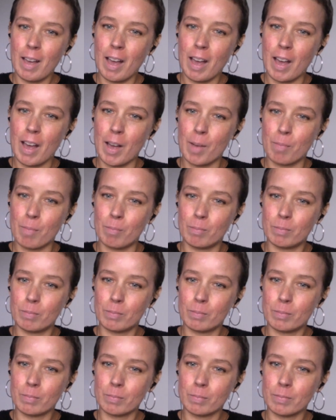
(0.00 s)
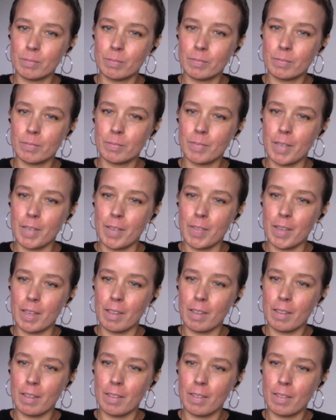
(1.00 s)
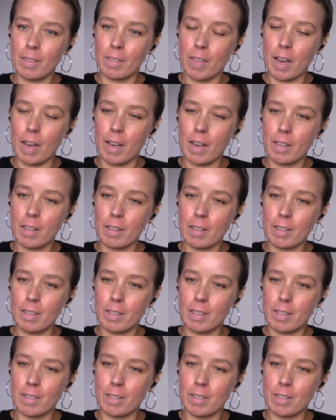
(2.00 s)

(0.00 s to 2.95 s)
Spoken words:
I think that is